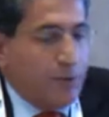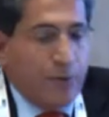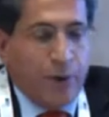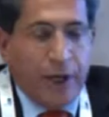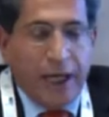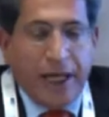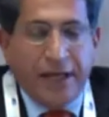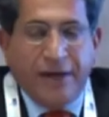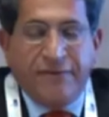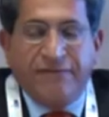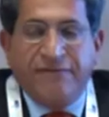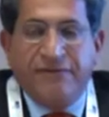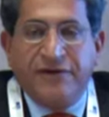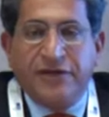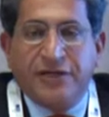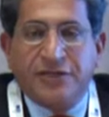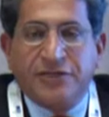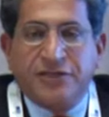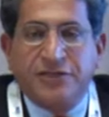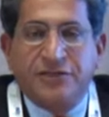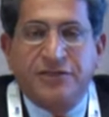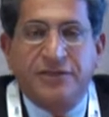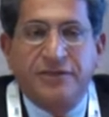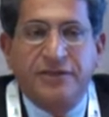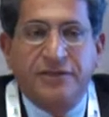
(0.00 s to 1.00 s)
we had a
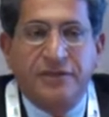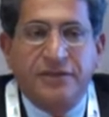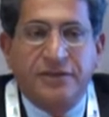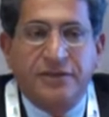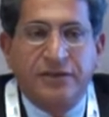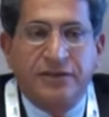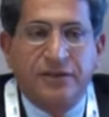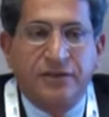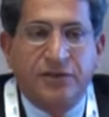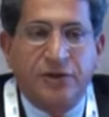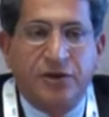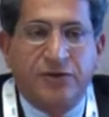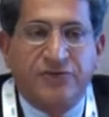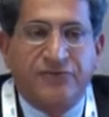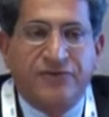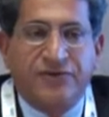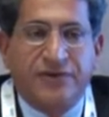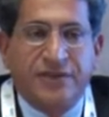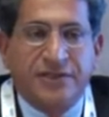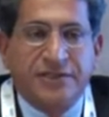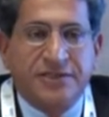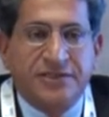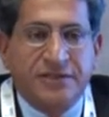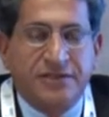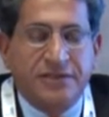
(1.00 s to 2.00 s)
first
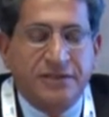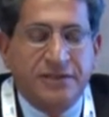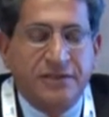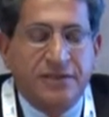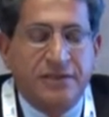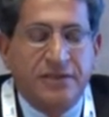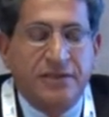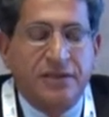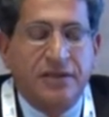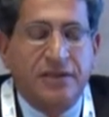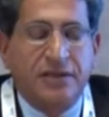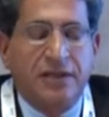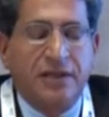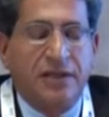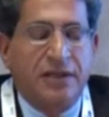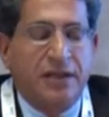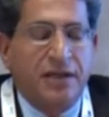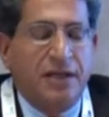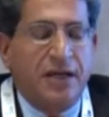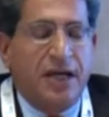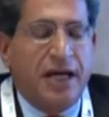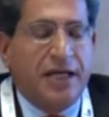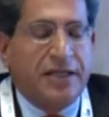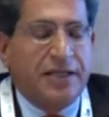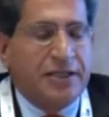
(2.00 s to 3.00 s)
conference.
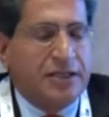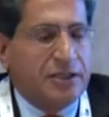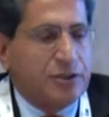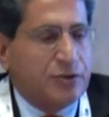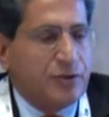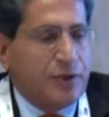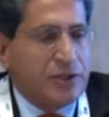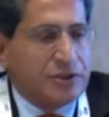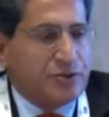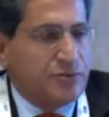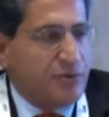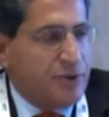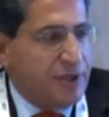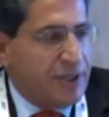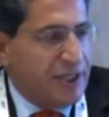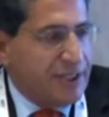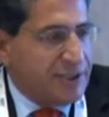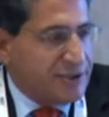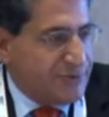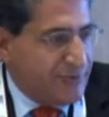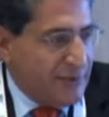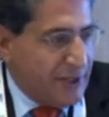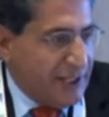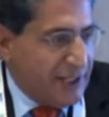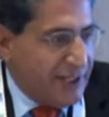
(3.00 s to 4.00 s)
I think it was with
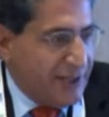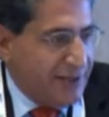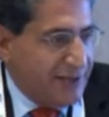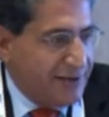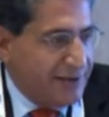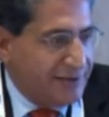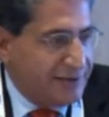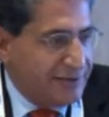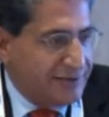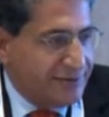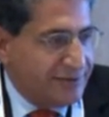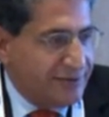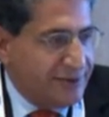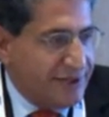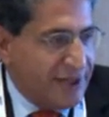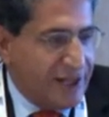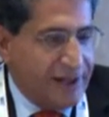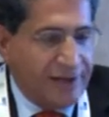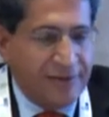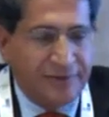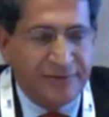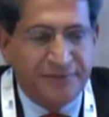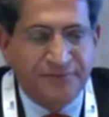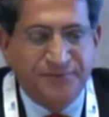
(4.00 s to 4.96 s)
SBE then.